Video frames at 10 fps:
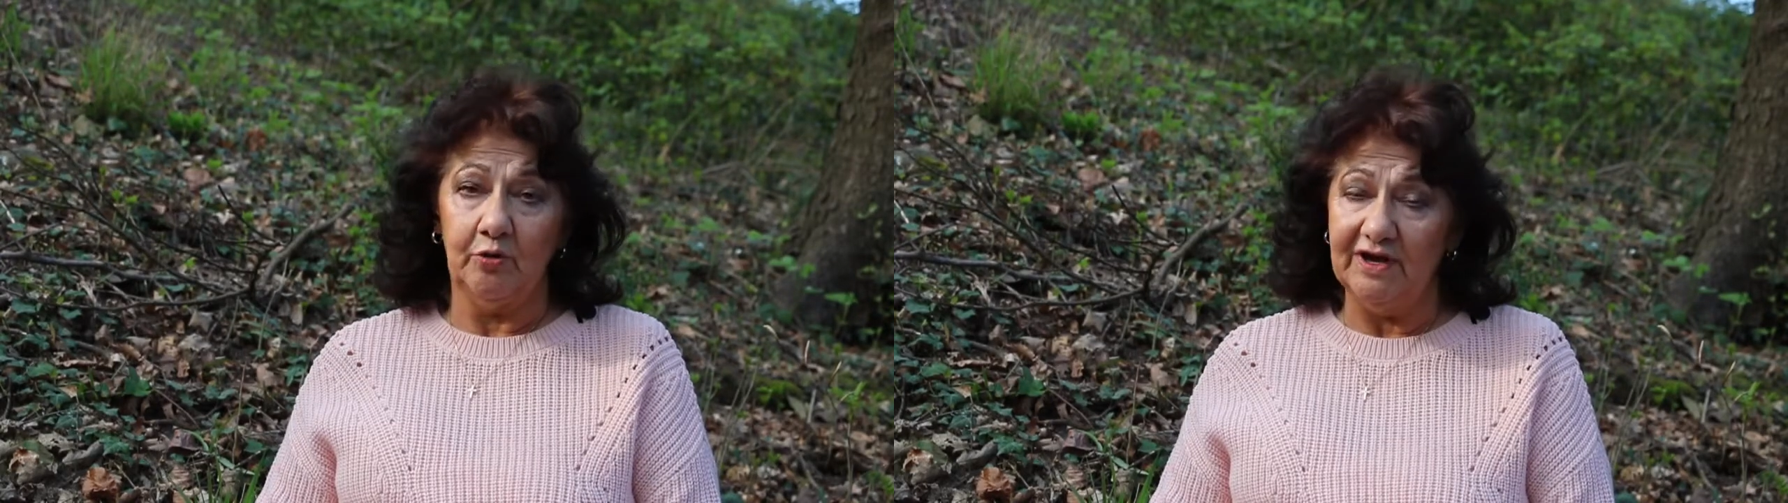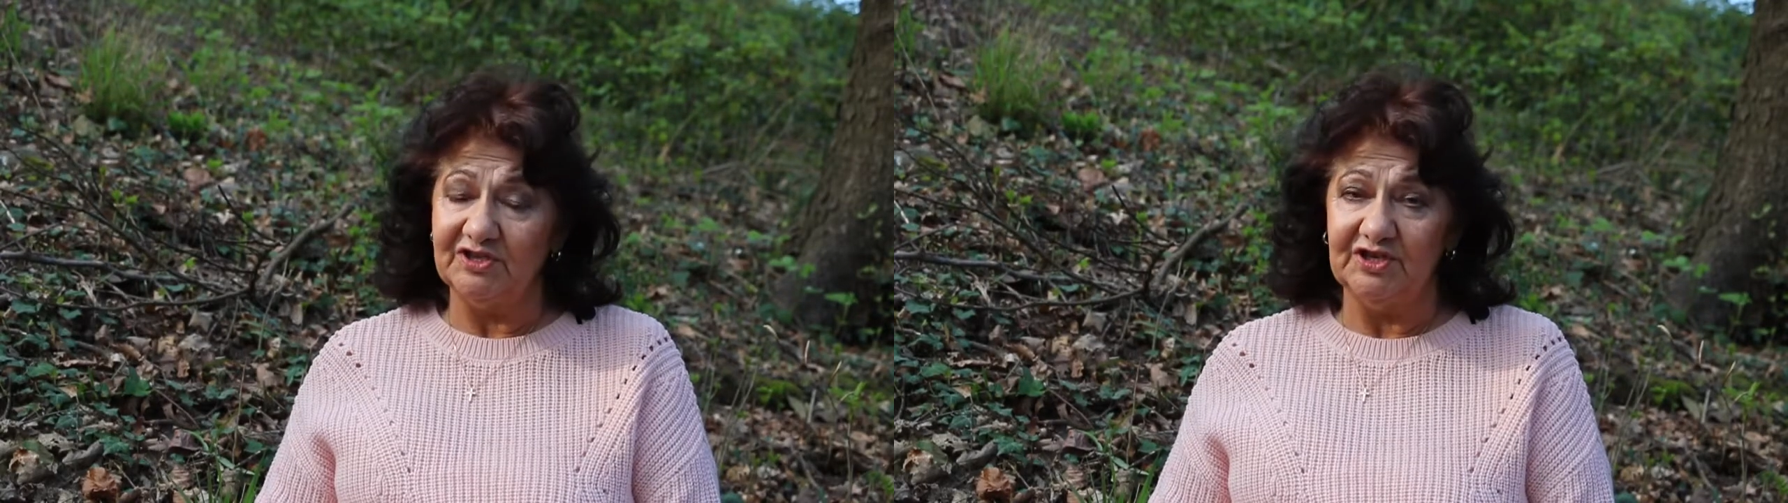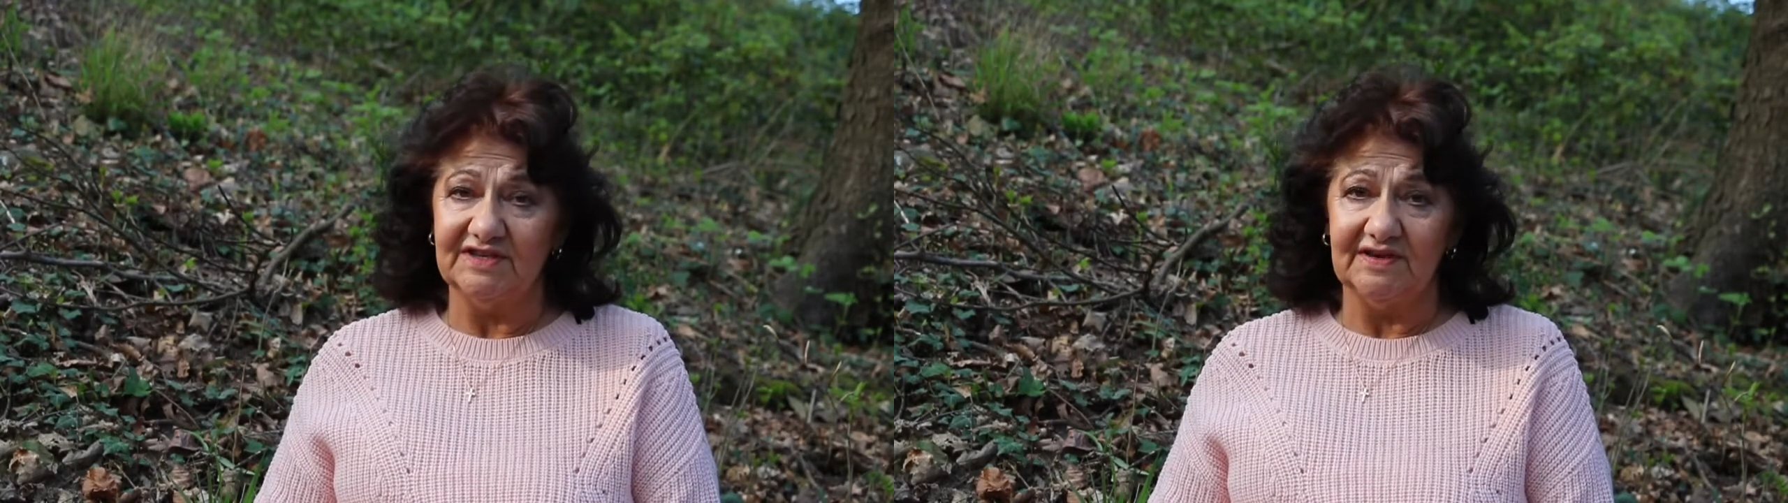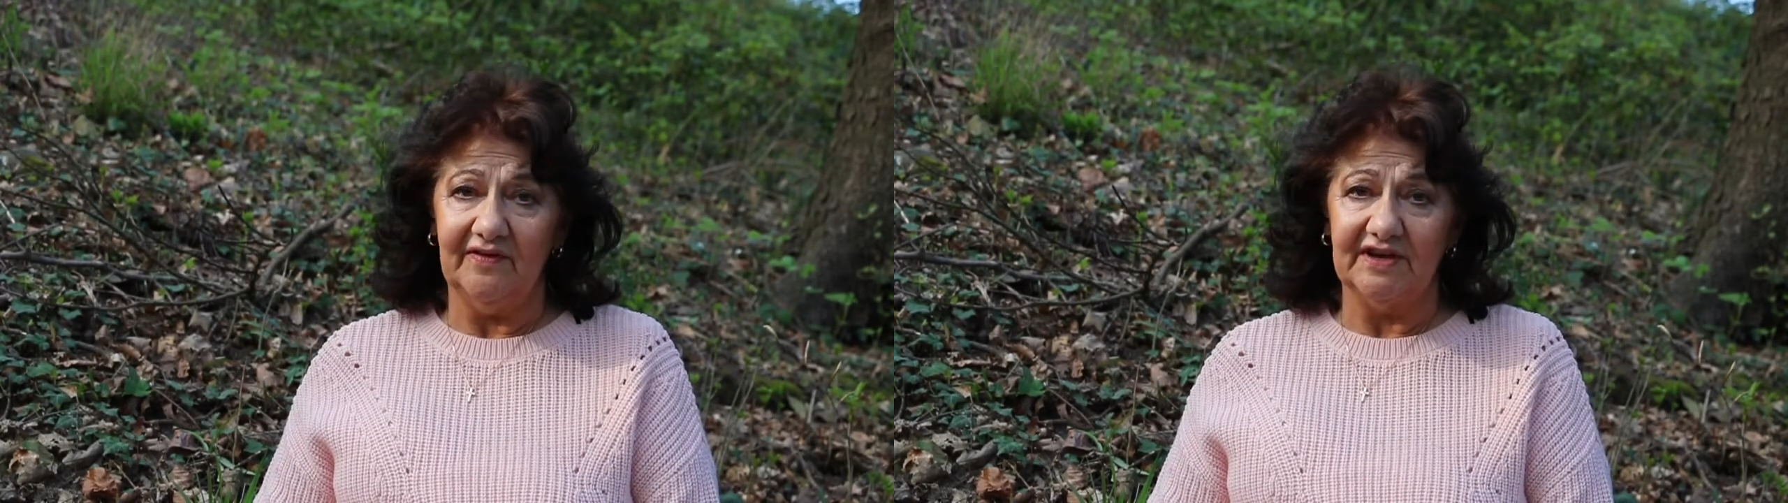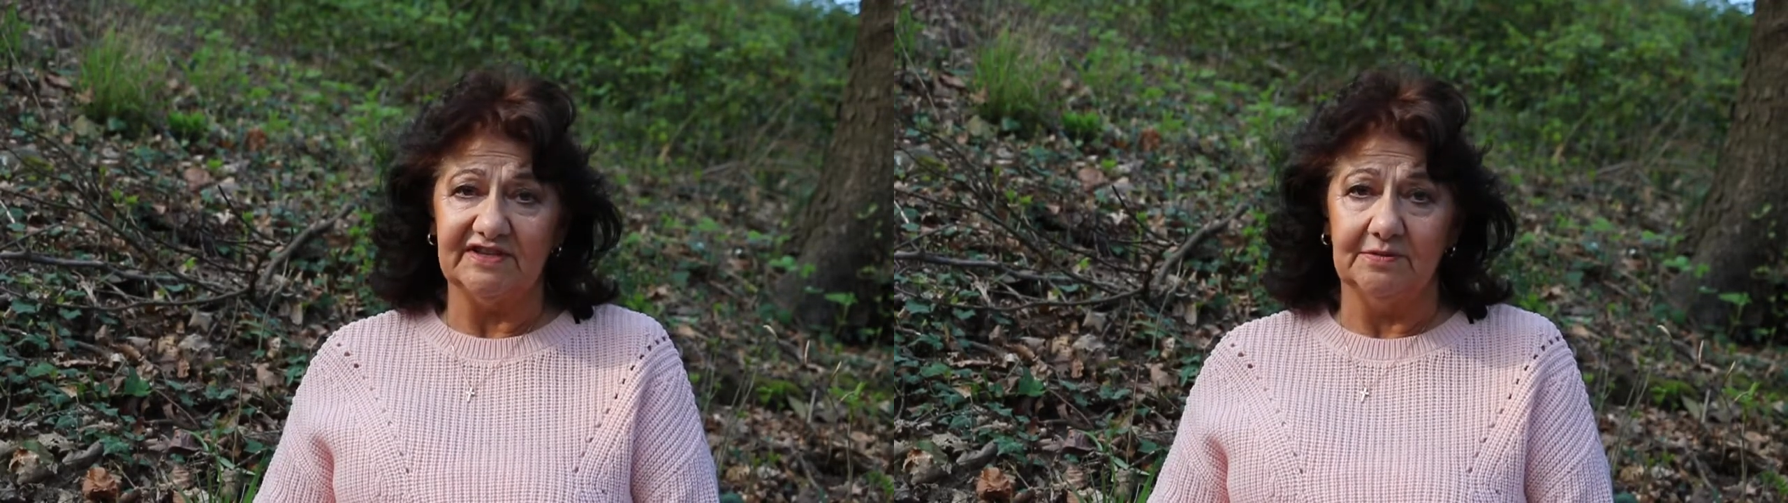questions
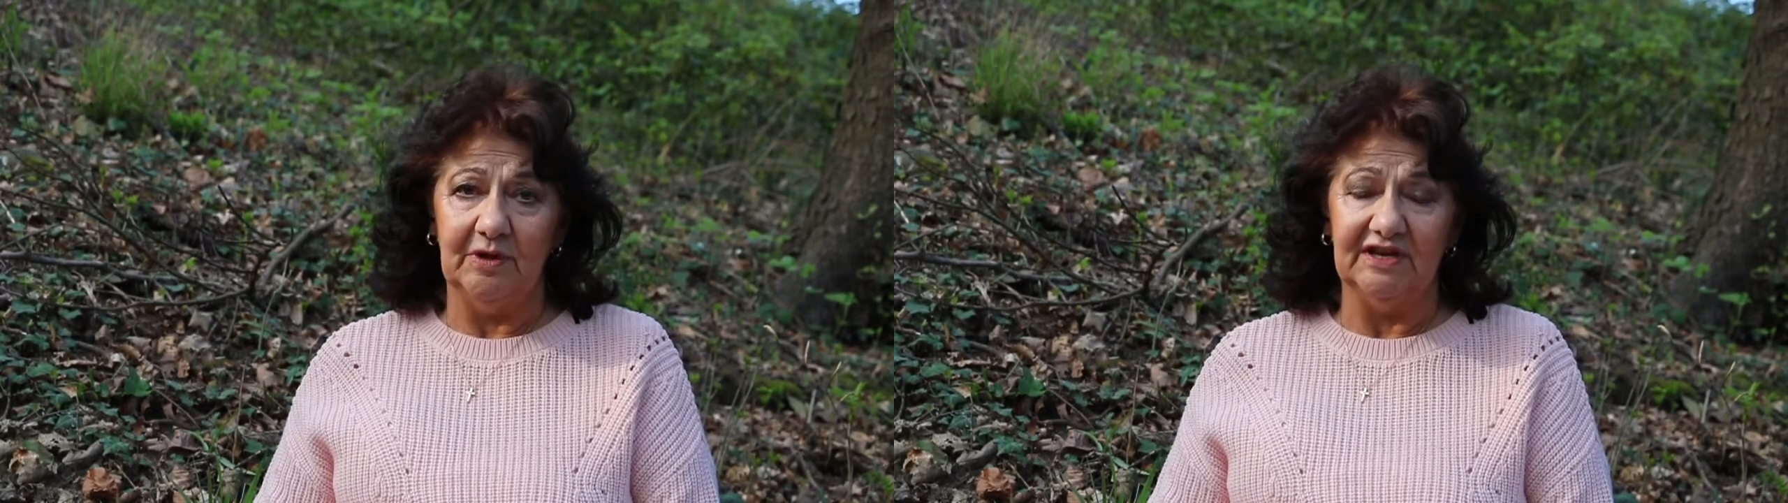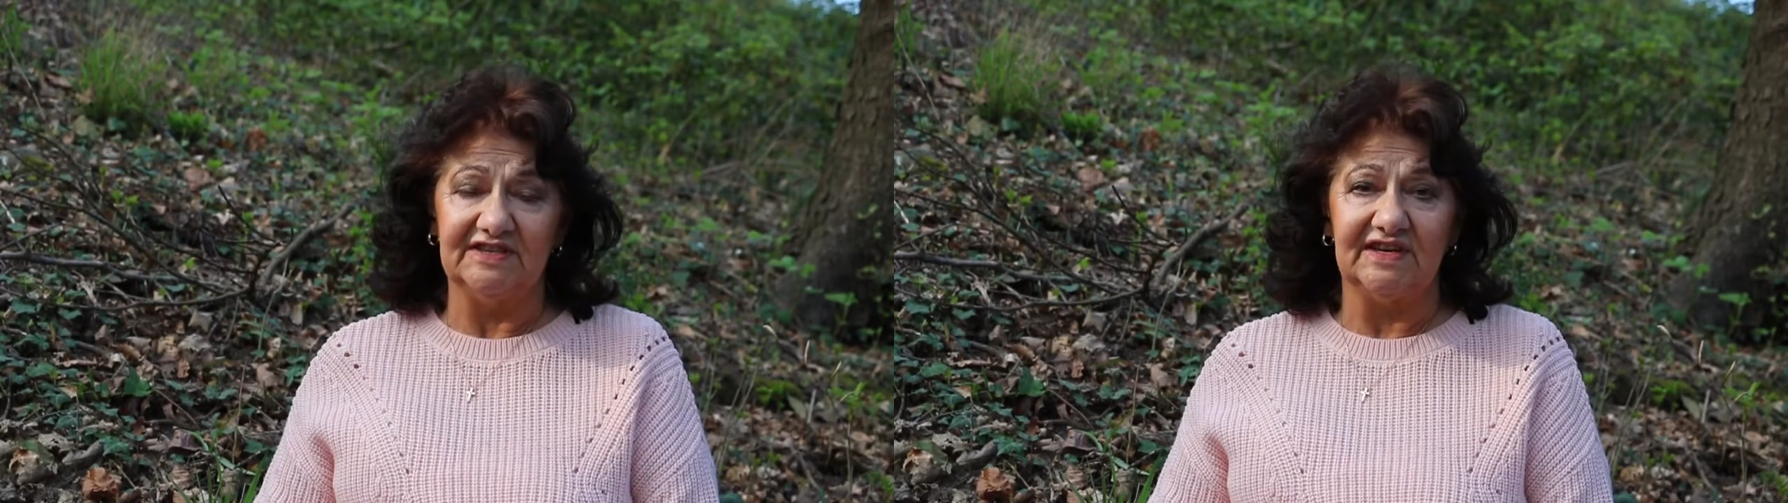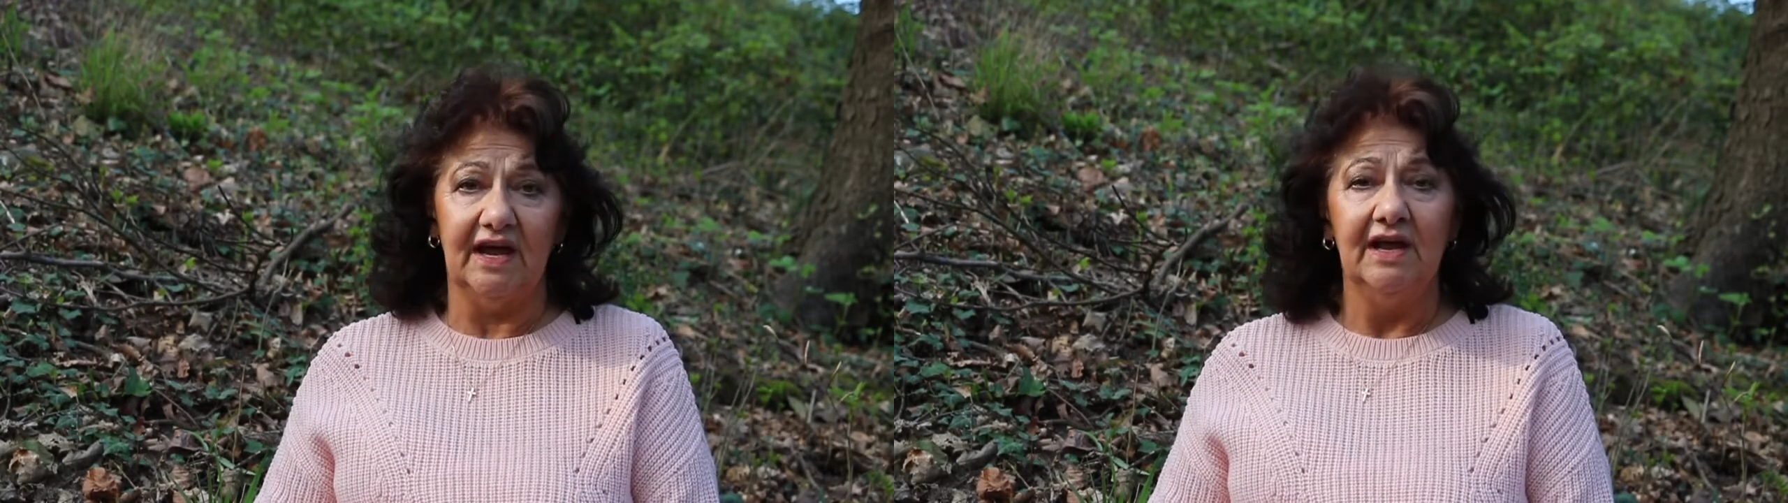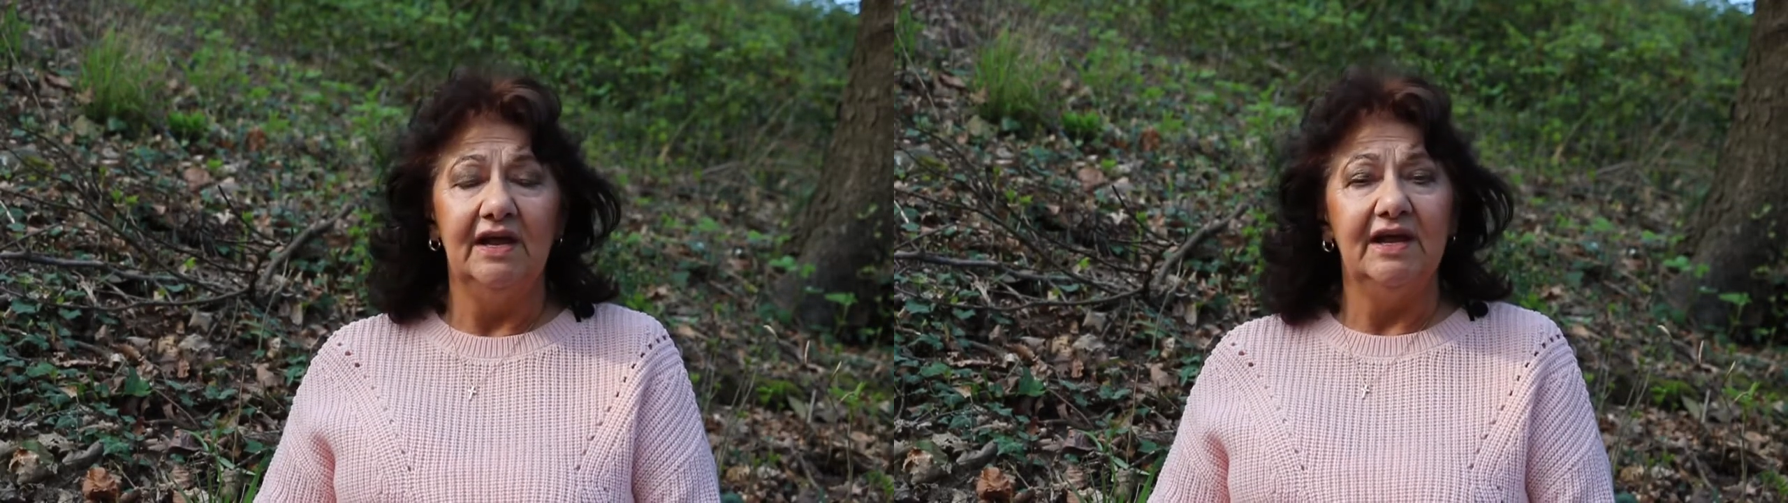I've asked the minister,